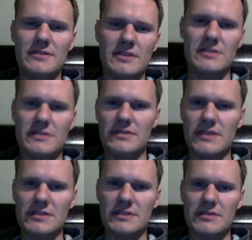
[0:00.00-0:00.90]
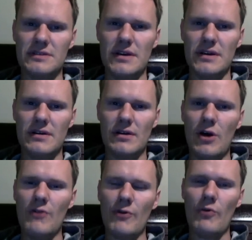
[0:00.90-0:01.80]
So this
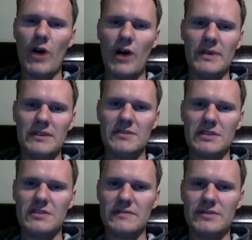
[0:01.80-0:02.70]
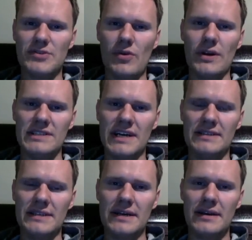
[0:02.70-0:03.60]
overwhelming sense of joy as I
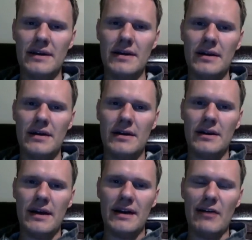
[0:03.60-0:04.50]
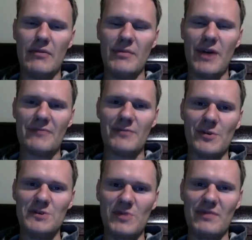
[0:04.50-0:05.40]
did. And I remember
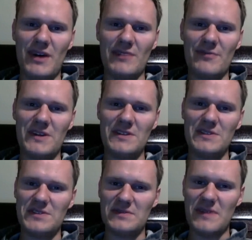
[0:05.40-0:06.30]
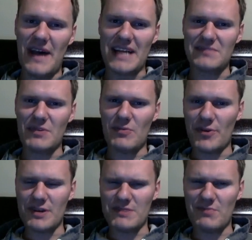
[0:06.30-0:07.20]
afterwards, one of my friends asked me, well,
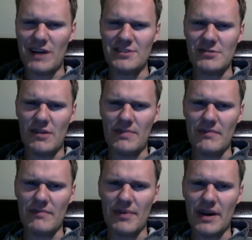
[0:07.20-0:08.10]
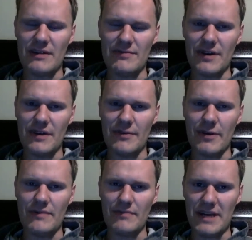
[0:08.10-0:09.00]
Chris, why'd you go up and pray in front of
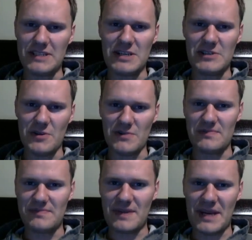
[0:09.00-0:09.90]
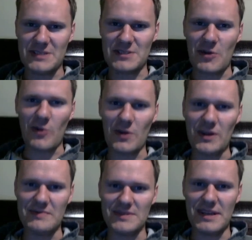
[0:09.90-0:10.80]
her? And my teacher kind of
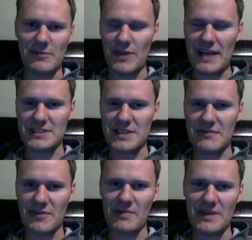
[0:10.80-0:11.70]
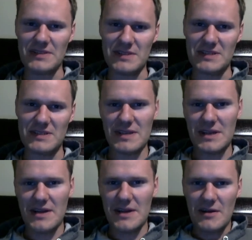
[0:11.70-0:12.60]
scolded him, saying, well, that's none of your business.
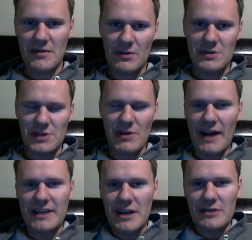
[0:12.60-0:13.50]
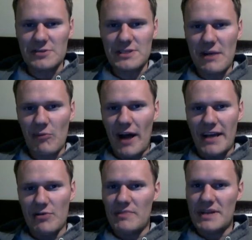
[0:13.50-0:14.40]
Which, I could understand why
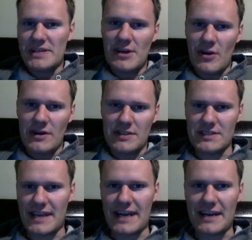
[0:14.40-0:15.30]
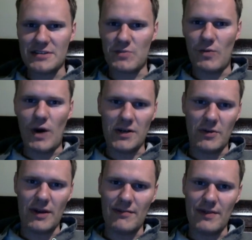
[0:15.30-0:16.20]
he would be curious, because I kind of just walked
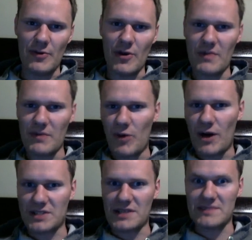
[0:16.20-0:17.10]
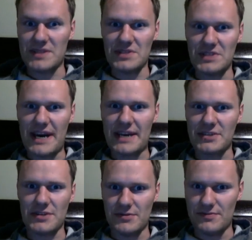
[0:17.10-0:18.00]
away from the group and walked up to the
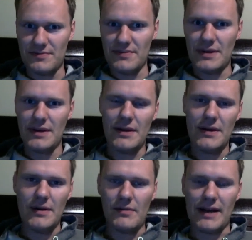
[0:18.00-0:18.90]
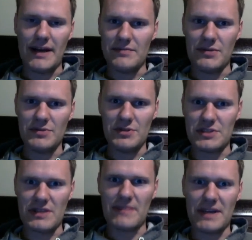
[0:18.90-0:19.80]
statue. There was just
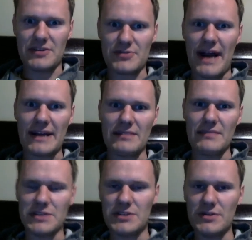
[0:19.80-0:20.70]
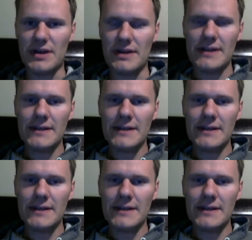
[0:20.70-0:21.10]
something attracting me to it.